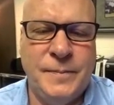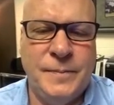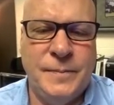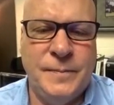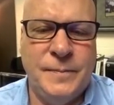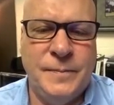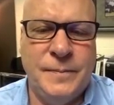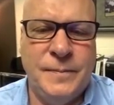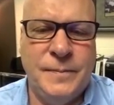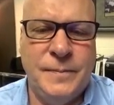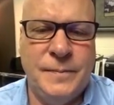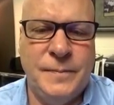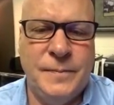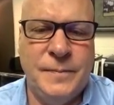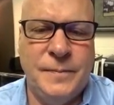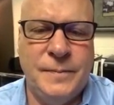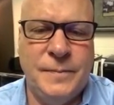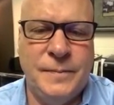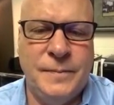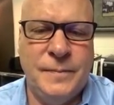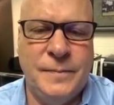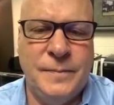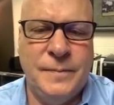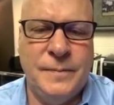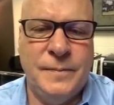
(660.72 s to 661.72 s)

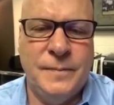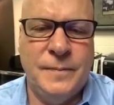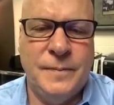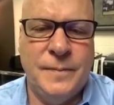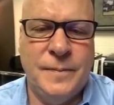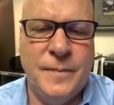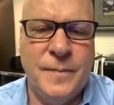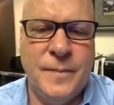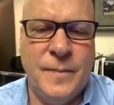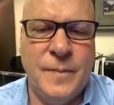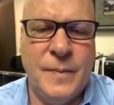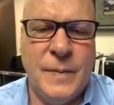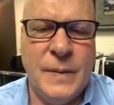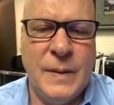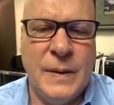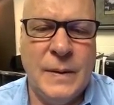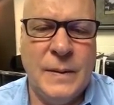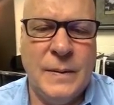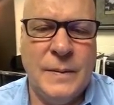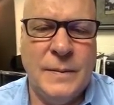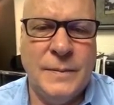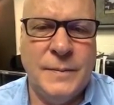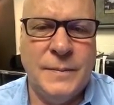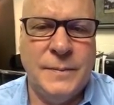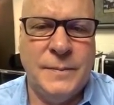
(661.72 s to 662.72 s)

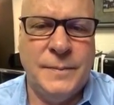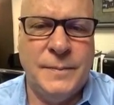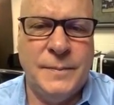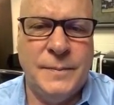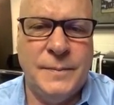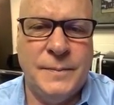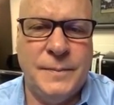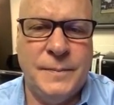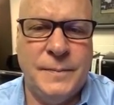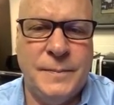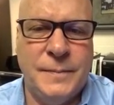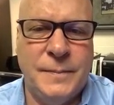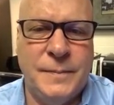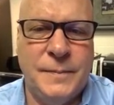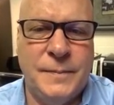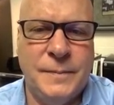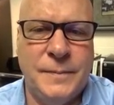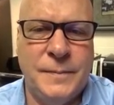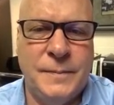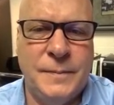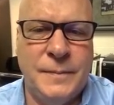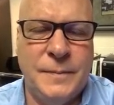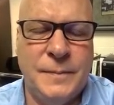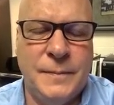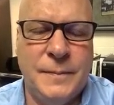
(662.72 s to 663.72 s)

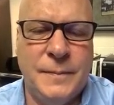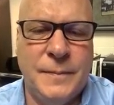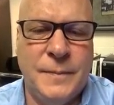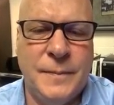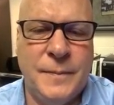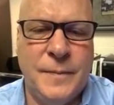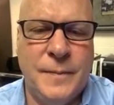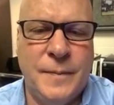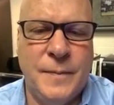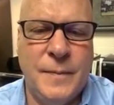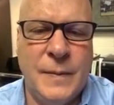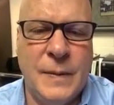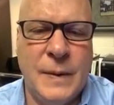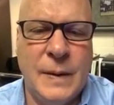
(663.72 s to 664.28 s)
(not speaking)